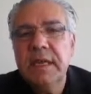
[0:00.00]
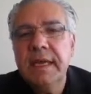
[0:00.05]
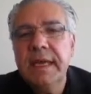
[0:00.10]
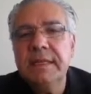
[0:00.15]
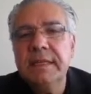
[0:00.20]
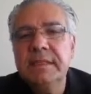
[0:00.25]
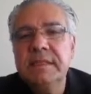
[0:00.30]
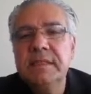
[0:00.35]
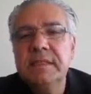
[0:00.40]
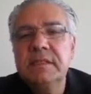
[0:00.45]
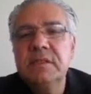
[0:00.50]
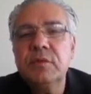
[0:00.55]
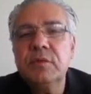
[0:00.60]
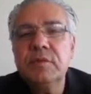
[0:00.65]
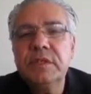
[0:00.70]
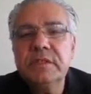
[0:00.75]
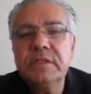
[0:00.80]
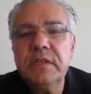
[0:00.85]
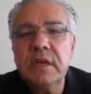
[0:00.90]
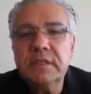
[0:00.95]
And this is a
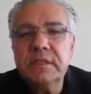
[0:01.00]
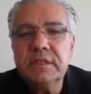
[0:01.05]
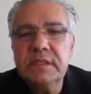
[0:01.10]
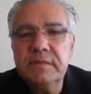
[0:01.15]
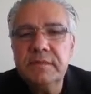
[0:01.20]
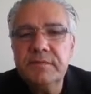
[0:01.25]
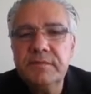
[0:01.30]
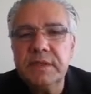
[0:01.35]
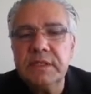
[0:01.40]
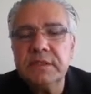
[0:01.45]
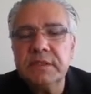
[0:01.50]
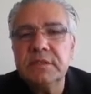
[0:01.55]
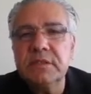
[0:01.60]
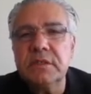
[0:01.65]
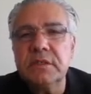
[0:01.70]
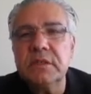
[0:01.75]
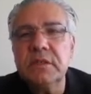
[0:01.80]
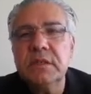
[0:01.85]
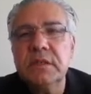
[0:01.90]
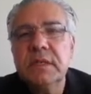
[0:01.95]
reductive
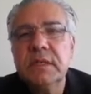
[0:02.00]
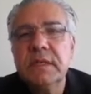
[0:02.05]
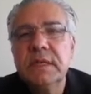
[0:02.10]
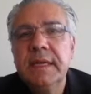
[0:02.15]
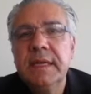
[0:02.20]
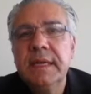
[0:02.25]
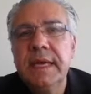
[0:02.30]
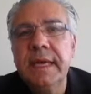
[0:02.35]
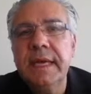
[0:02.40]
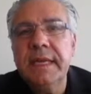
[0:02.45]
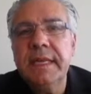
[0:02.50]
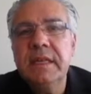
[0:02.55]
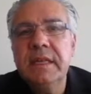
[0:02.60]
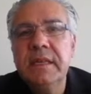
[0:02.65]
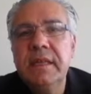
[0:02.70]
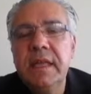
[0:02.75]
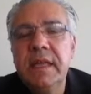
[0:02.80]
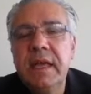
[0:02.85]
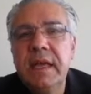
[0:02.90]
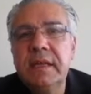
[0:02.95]
filter. And in
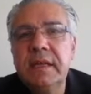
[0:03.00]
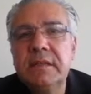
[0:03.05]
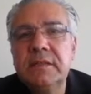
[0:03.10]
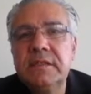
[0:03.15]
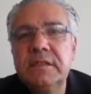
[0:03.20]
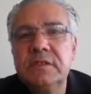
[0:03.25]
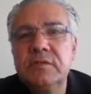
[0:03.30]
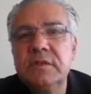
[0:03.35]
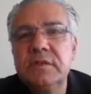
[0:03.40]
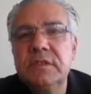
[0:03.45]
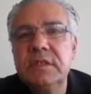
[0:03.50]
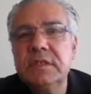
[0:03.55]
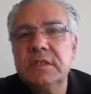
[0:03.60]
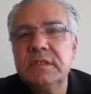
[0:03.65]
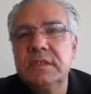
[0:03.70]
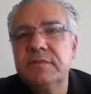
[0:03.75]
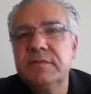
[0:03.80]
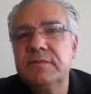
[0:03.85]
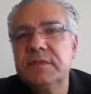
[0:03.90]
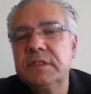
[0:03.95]
the end, this
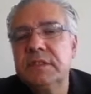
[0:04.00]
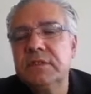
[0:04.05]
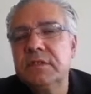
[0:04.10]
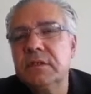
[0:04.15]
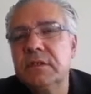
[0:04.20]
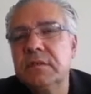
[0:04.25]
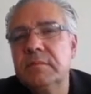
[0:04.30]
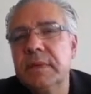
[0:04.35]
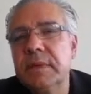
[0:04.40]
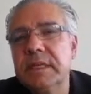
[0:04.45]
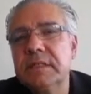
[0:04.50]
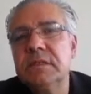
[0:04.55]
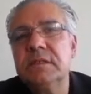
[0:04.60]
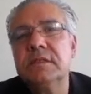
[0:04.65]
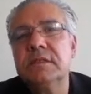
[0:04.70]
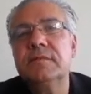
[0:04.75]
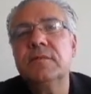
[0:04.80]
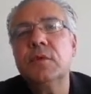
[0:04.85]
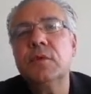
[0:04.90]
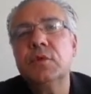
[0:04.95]
reductive filter makes
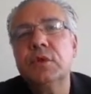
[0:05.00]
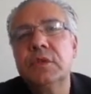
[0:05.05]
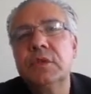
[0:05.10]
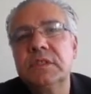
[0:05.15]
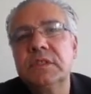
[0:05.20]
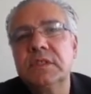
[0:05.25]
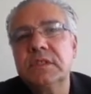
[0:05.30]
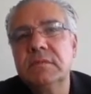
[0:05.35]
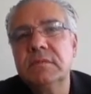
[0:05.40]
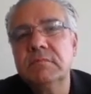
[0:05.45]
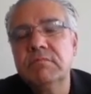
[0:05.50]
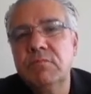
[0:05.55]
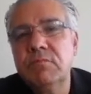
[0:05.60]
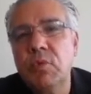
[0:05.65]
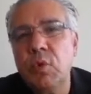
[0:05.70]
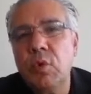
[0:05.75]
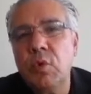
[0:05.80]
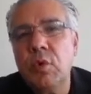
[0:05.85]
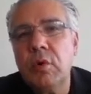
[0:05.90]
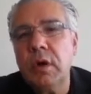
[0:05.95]
us focus
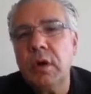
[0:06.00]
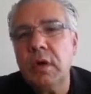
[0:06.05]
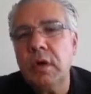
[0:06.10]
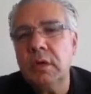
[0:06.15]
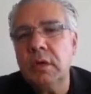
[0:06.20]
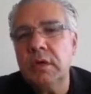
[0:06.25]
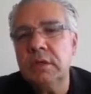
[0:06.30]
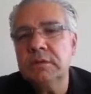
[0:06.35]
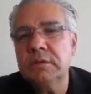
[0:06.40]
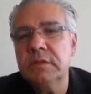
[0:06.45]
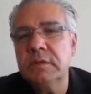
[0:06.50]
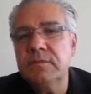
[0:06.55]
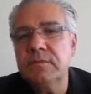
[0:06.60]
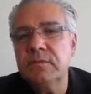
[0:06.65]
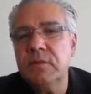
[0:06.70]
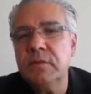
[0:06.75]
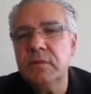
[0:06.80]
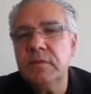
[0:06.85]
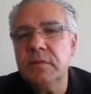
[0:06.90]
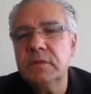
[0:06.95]
more on
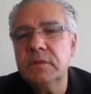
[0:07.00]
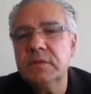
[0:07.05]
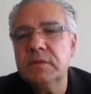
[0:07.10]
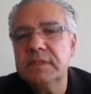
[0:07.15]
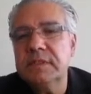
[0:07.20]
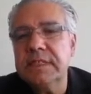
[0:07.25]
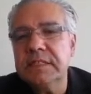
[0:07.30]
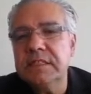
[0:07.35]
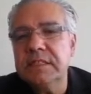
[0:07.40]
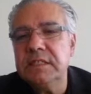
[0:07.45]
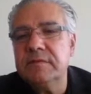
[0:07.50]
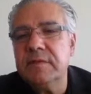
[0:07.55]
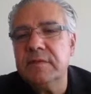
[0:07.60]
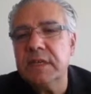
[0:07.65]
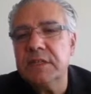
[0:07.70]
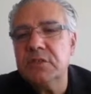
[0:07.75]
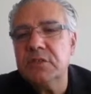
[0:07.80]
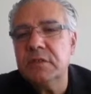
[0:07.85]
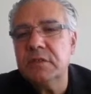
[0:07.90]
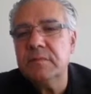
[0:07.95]
the
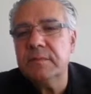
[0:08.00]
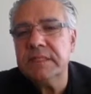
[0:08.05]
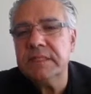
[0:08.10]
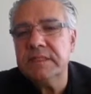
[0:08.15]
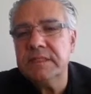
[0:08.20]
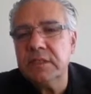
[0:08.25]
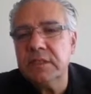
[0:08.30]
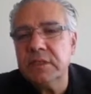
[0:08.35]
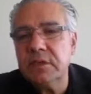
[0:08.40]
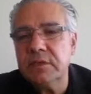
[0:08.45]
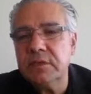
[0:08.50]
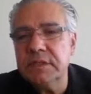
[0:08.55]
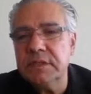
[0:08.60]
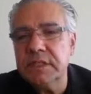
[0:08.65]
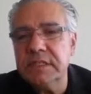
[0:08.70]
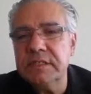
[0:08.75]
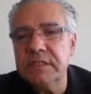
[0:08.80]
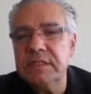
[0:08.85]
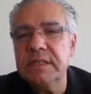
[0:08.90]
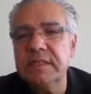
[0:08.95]
satisfaction of material
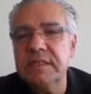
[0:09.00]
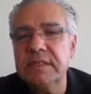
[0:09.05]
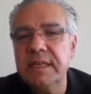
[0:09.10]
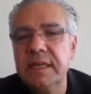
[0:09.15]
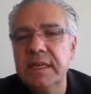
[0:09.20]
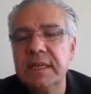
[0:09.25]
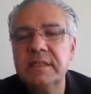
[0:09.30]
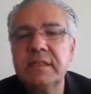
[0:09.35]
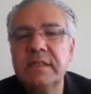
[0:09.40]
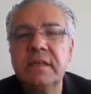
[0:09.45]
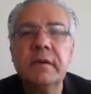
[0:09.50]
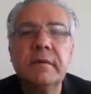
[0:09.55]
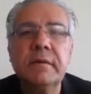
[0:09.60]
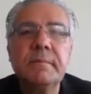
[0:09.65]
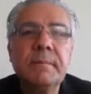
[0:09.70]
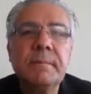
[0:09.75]
needs at the end here.